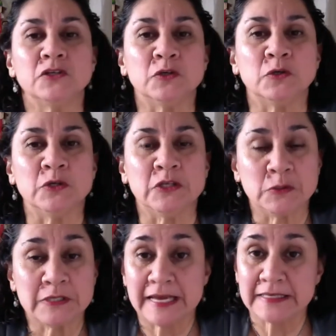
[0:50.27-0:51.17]
to
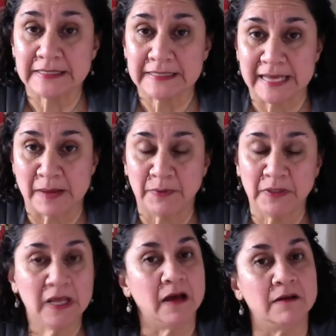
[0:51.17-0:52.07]
use it as an
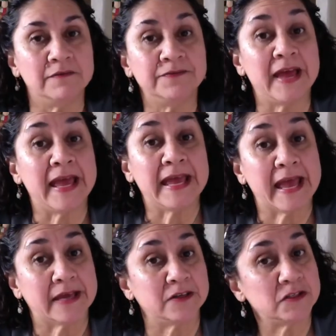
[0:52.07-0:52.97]
example of a
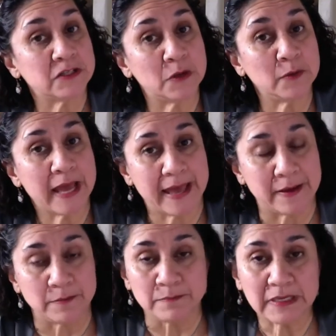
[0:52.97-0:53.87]
hand-sewn
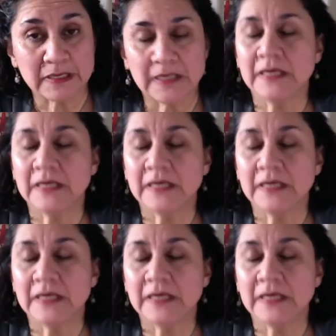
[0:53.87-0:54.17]
hem